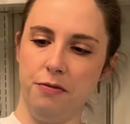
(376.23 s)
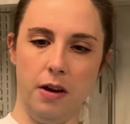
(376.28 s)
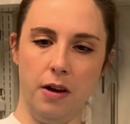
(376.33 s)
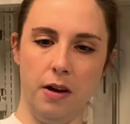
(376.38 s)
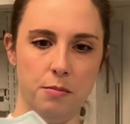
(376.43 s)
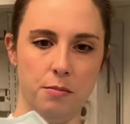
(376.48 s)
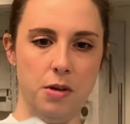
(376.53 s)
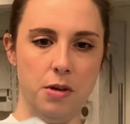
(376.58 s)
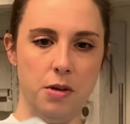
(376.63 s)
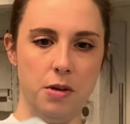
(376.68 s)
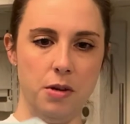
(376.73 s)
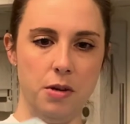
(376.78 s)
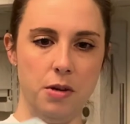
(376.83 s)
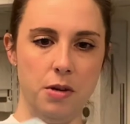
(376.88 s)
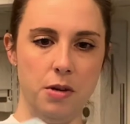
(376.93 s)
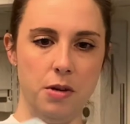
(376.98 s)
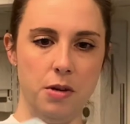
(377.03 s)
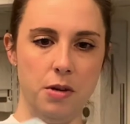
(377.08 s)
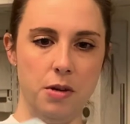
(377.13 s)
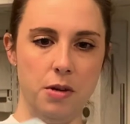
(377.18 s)
ear loops
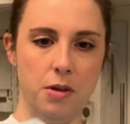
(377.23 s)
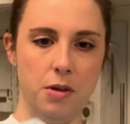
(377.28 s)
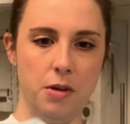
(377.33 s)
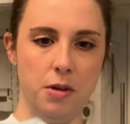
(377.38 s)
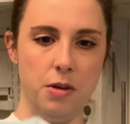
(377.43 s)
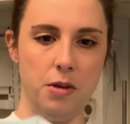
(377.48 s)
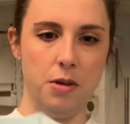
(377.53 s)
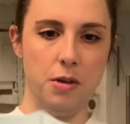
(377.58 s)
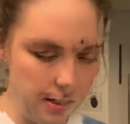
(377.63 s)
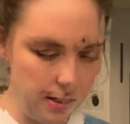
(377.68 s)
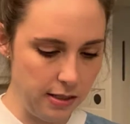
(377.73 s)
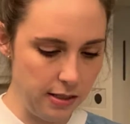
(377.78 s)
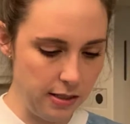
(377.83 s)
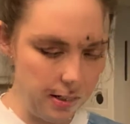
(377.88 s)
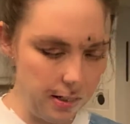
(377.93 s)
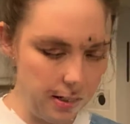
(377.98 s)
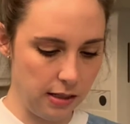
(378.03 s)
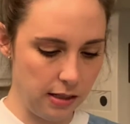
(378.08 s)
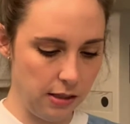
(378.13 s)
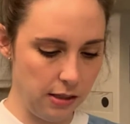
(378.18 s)
here, and so
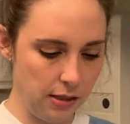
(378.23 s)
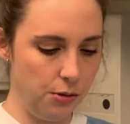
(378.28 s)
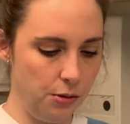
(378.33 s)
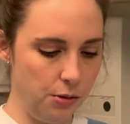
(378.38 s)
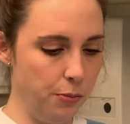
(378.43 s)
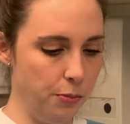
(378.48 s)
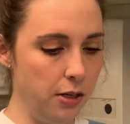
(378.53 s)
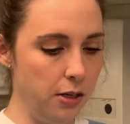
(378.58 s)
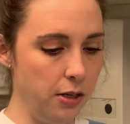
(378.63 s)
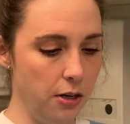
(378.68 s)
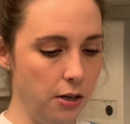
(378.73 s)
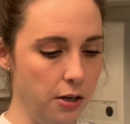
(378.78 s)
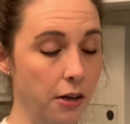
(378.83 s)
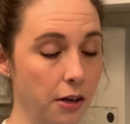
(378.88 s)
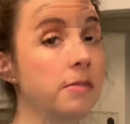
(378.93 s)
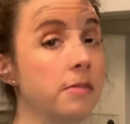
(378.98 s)
basically you put it on